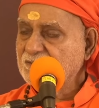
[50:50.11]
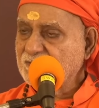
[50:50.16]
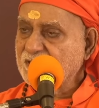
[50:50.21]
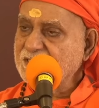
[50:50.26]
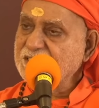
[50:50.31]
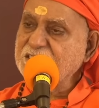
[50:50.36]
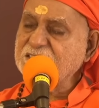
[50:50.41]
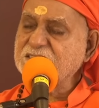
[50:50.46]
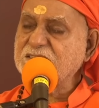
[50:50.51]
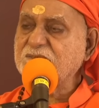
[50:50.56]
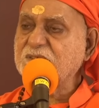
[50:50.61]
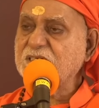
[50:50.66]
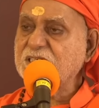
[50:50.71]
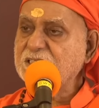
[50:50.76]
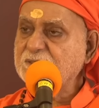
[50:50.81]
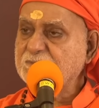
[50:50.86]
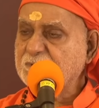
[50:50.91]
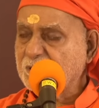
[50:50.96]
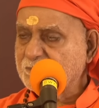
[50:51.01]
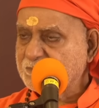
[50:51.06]
What is the
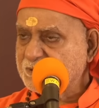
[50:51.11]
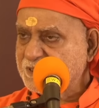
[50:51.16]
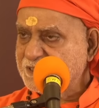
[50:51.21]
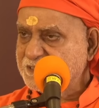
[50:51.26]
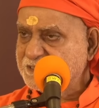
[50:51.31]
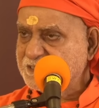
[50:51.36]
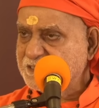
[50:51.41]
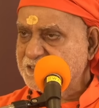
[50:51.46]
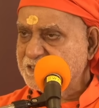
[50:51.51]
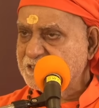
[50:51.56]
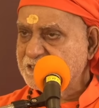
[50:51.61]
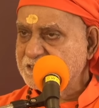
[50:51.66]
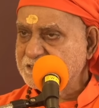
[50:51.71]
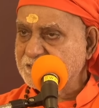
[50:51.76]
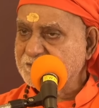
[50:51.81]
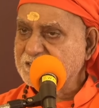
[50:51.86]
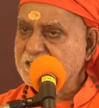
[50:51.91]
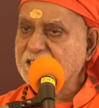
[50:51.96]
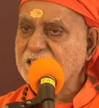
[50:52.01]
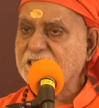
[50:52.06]
world population?
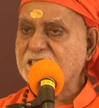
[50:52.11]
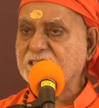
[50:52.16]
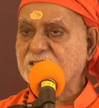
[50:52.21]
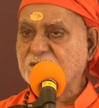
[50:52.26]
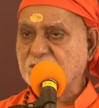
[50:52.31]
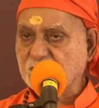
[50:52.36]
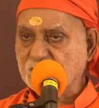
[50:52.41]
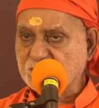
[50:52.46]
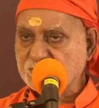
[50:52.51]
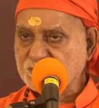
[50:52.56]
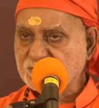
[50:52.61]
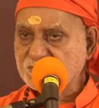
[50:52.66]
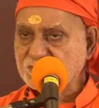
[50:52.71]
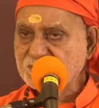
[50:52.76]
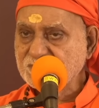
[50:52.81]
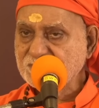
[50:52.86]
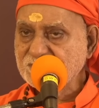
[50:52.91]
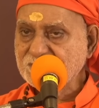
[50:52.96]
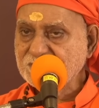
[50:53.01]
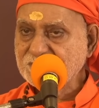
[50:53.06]
700 crores.
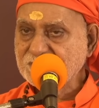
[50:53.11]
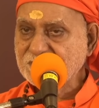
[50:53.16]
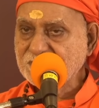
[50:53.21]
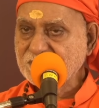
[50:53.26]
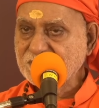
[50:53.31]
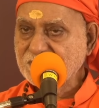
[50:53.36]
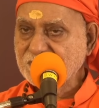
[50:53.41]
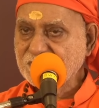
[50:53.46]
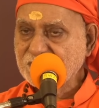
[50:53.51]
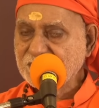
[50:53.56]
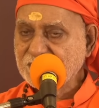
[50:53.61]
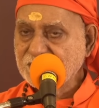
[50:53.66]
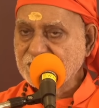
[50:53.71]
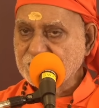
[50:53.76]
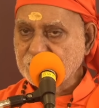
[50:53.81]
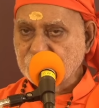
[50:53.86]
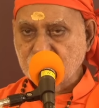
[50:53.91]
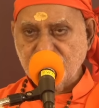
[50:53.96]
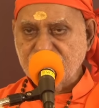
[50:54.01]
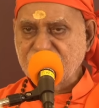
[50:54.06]

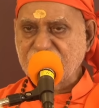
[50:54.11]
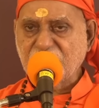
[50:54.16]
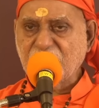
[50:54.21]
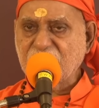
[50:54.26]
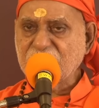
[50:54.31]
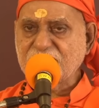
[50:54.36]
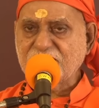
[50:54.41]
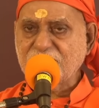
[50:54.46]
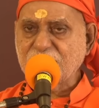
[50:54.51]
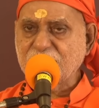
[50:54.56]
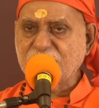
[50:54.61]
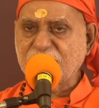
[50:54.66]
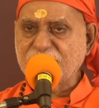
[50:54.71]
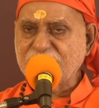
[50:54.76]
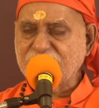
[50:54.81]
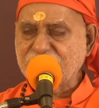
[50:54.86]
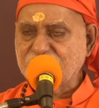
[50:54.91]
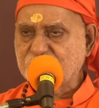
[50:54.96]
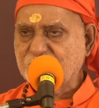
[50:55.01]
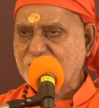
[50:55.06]
Do we not have
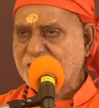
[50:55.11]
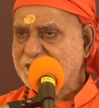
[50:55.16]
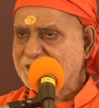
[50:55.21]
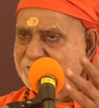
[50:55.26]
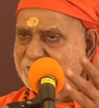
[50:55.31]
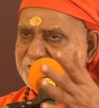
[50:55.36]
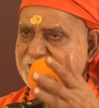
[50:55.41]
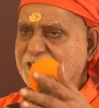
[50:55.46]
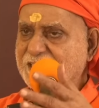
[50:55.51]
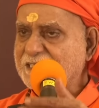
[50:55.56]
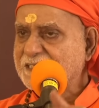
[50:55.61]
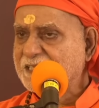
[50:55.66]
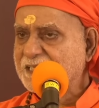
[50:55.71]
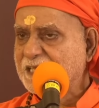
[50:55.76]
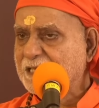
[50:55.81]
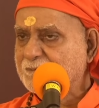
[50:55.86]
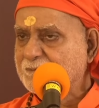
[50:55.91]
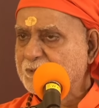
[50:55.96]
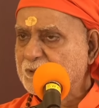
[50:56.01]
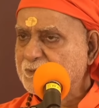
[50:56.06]
money to alleviate
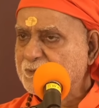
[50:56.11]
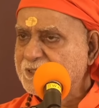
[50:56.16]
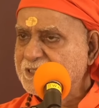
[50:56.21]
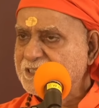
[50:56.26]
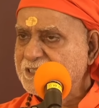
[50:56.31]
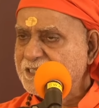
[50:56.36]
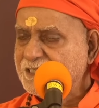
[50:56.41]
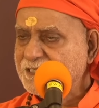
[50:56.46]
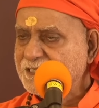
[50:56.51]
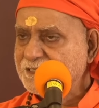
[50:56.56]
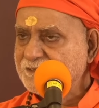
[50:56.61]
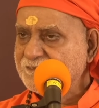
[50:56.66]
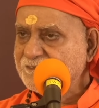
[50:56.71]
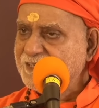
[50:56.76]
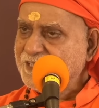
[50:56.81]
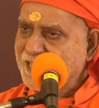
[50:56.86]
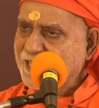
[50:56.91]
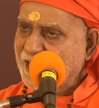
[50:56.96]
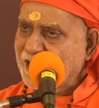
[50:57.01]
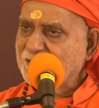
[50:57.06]
their poverty?
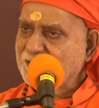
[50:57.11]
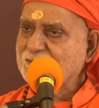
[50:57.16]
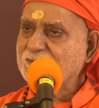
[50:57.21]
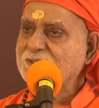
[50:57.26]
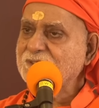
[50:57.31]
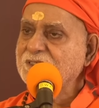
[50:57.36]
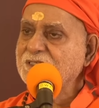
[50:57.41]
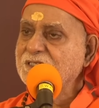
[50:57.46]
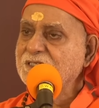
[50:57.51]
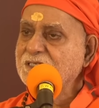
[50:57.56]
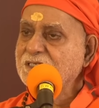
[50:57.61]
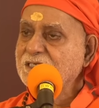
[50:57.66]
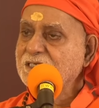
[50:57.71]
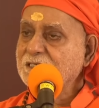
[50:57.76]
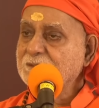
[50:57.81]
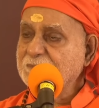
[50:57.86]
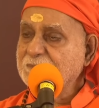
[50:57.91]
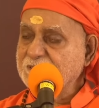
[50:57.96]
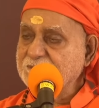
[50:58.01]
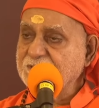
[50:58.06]
We have.
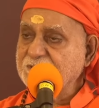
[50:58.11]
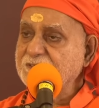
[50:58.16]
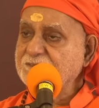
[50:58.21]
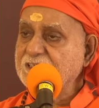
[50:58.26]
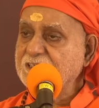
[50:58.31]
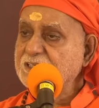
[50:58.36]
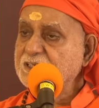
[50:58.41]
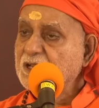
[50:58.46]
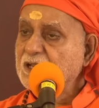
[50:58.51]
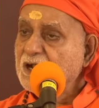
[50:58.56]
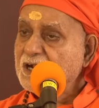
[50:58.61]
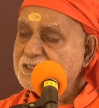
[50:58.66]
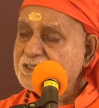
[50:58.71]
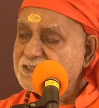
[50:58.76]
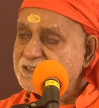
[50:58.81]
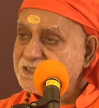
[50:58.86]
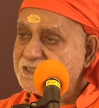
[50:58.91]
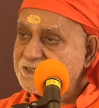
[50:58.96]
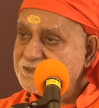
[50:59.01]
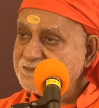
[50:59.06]
But we will
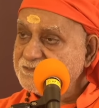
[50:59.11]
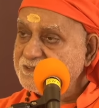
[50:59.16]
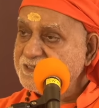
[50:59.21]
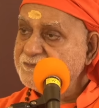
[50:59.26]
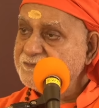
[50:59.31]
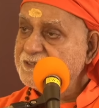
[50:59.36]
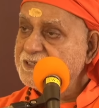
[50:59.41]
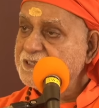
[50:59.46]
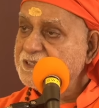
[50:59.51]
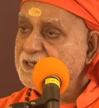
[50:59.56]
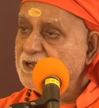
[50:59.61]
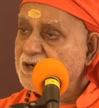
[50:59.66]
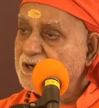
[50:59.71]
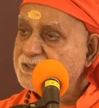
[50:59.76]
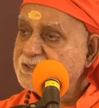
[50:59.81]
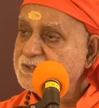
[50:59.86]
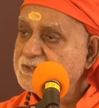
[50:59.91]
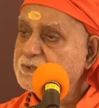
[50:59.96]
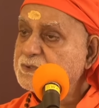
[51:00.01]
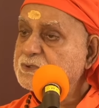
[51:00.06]
not
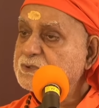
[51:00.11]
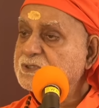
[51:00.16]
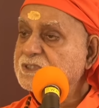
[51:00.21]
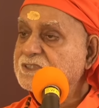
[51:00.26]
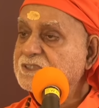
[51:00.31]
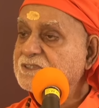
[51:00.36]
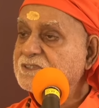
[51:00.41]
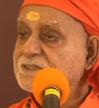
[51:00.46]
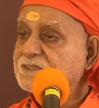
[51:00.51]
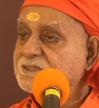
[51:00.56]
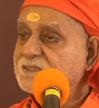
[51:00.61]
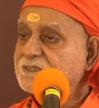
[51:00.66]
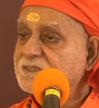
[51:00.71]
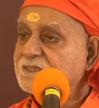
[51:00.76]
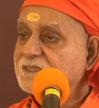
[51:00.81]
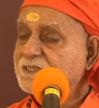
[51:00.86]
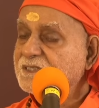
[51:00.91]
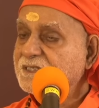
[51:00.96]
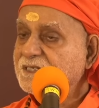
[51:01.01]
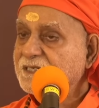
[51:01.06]
use it.
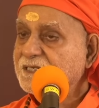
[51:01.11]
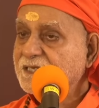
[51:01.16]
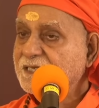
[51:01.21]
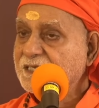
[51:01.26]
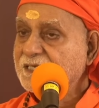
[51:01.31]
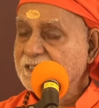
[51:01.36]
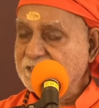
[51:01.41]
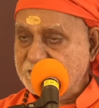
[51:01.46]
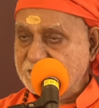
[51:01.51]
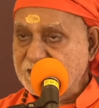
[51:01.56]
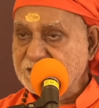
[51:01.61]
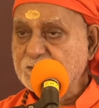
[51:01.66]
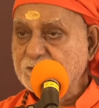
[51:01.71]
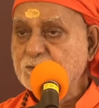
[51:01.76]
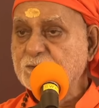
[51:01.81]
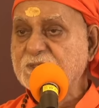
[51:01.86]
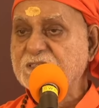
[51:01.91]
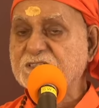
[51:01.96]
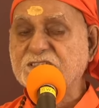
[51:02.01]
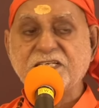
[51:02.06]
Then
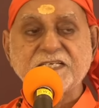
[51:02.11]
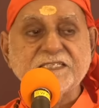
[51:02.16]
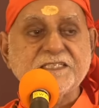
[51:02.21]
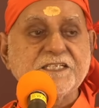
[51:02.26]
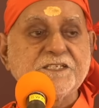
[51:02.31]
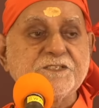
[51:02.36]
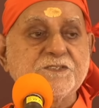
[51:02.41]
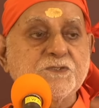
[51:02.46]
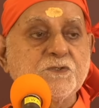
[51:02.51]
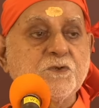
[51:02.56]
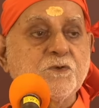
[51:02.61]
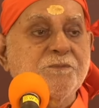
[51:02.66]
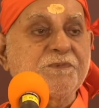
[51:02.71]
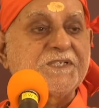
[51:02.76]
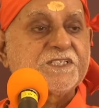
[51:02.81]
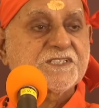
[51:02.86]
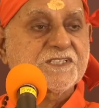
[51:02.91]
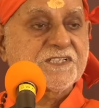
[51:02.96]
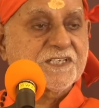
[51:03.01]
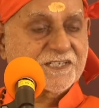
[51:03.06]
you will say there is no
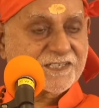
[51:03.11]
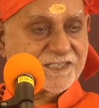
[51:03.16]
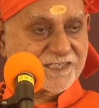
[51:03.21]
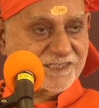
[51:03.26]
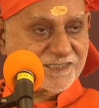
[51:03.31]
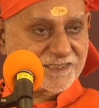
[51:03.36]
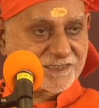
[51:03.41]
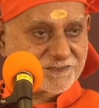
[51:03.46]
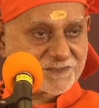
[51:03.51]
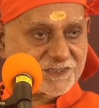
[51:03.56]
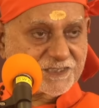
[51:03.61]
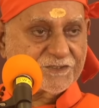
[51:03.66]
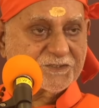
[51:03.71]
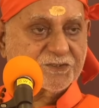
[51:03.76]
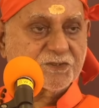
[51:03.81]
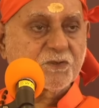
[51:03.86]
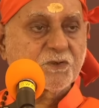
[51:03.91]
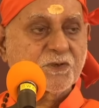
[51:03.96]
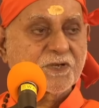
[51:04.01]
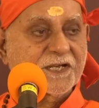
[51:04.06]
machinery, there
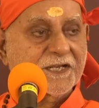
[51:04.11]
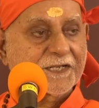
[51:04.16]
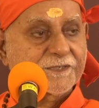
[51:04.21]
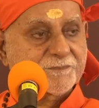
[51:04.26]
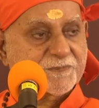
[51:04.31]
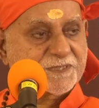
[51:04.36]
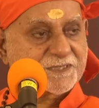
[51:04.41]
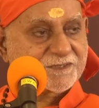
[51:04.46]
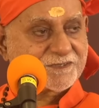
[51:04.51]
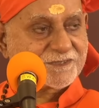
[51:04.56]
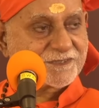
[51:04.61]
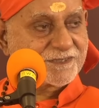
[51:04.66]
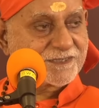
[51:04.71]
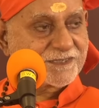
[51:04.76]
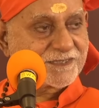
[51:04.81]
is no government.